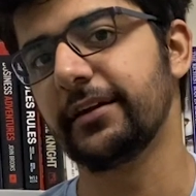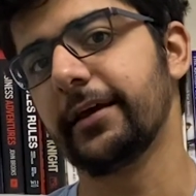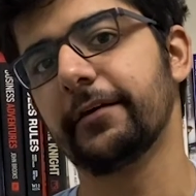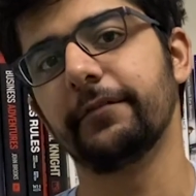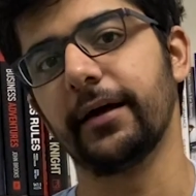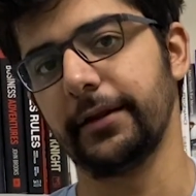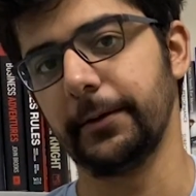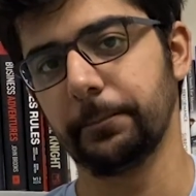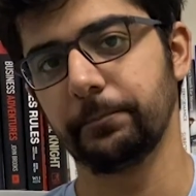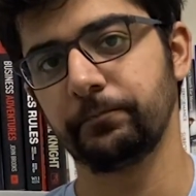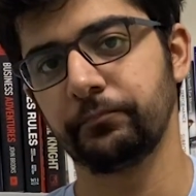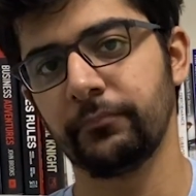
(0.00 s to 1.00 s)
Silicon Valley.
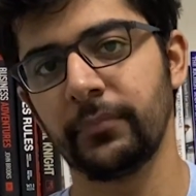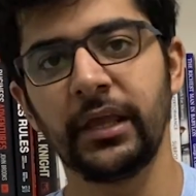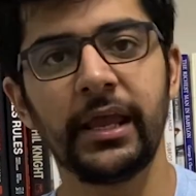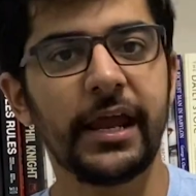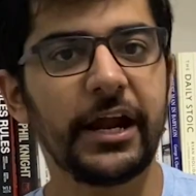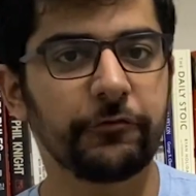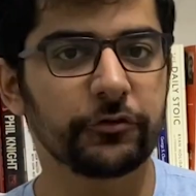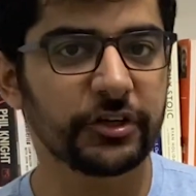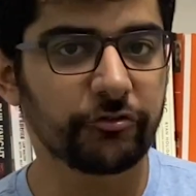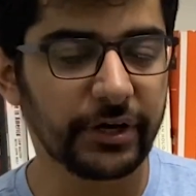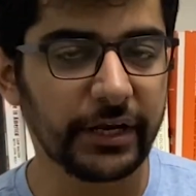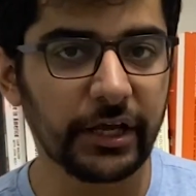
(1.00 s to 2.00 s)
It was
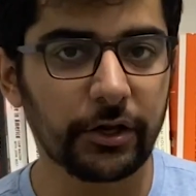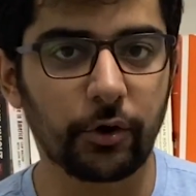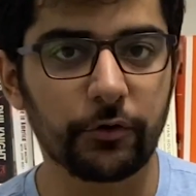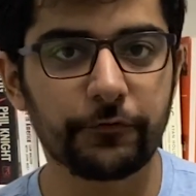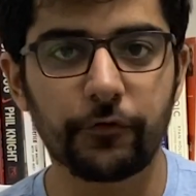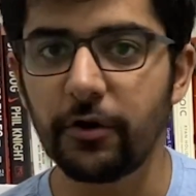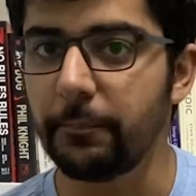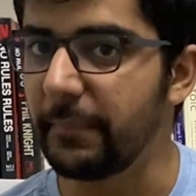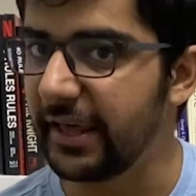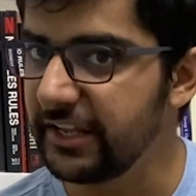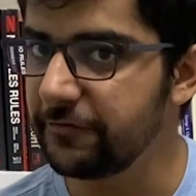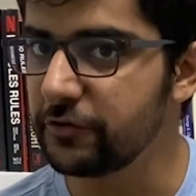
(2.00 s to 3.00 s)
a training ground for
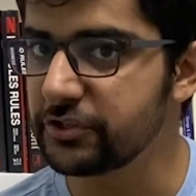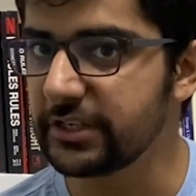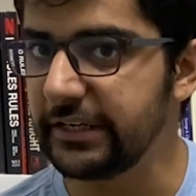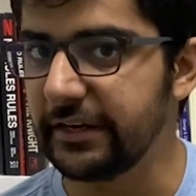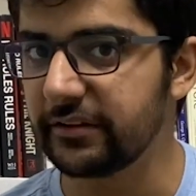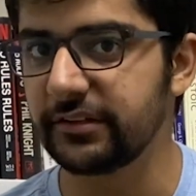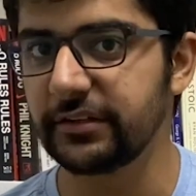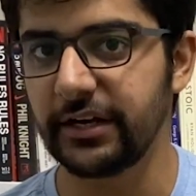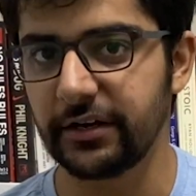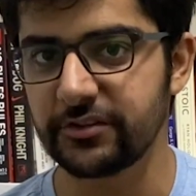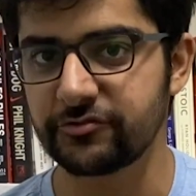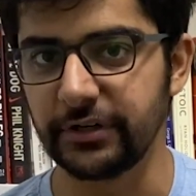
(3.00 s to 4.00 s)
many future leaders in the
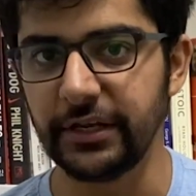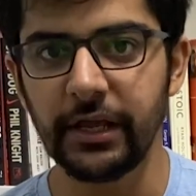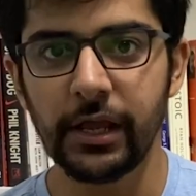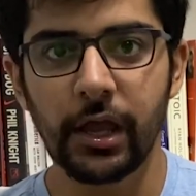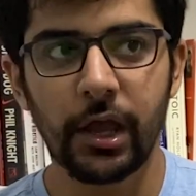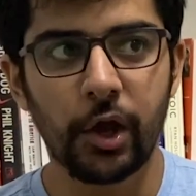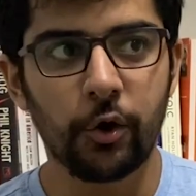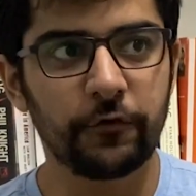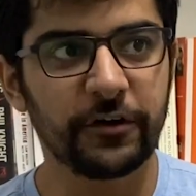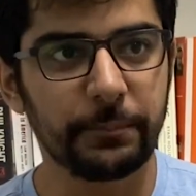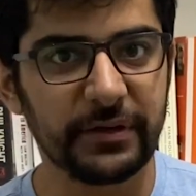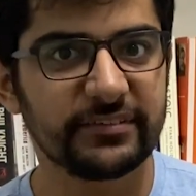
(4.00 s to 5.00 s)
industry who
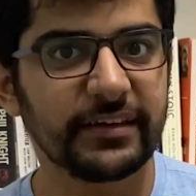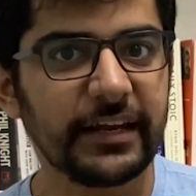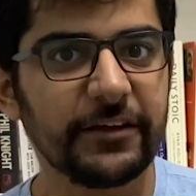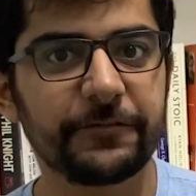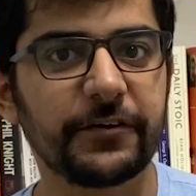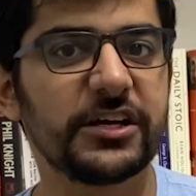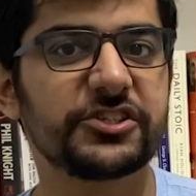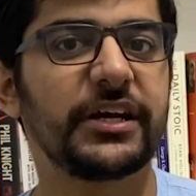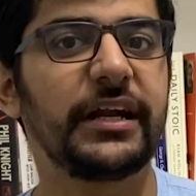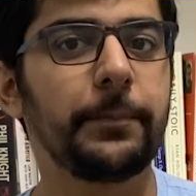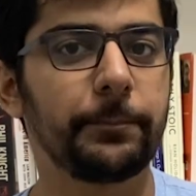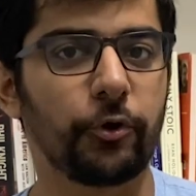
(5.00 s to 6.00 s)
were basically
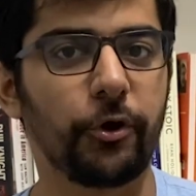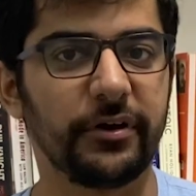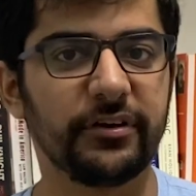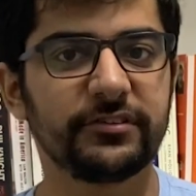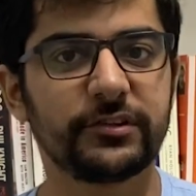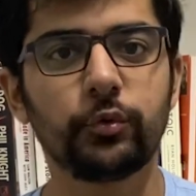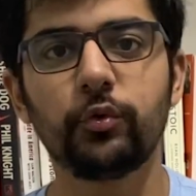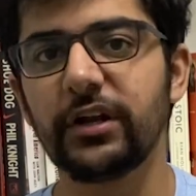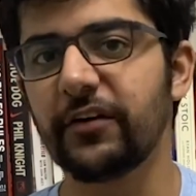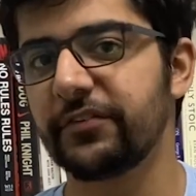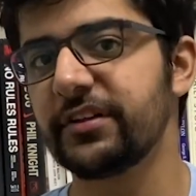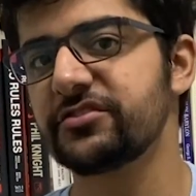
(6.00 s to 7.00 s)
Fairchild employees who
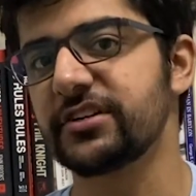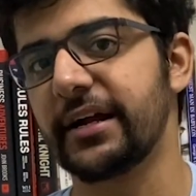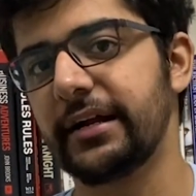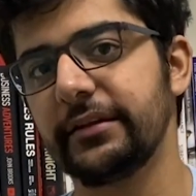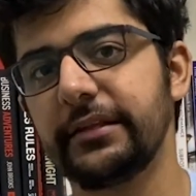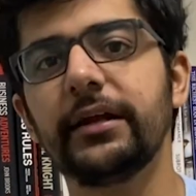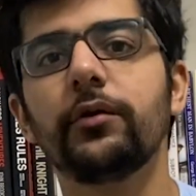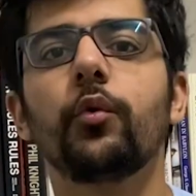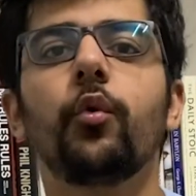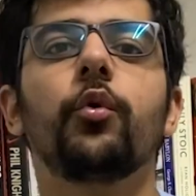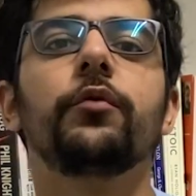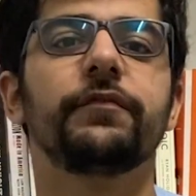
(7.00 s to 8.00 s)
left and started their
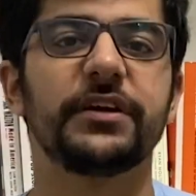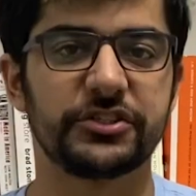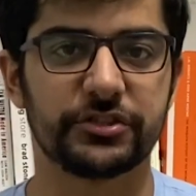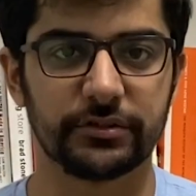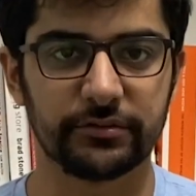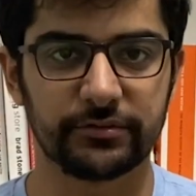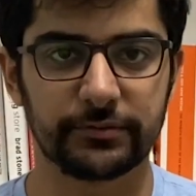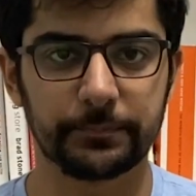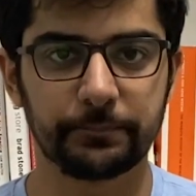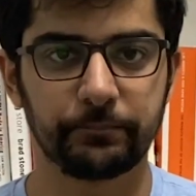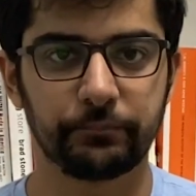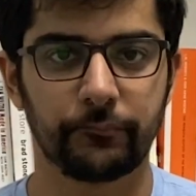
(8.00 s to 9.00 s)
own ventures.
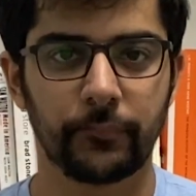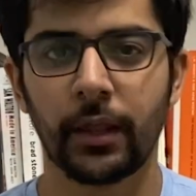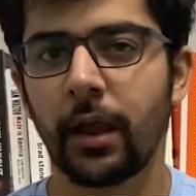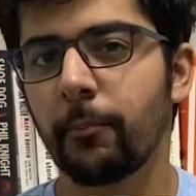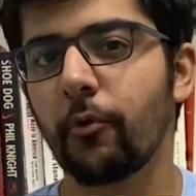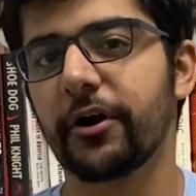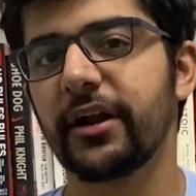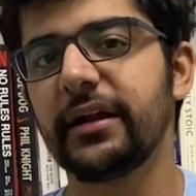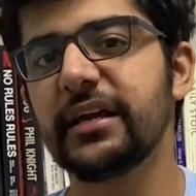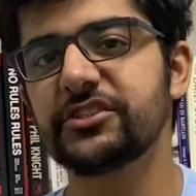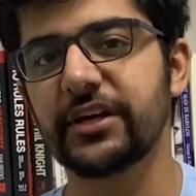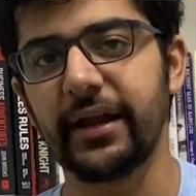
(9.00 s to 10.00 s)
Modern day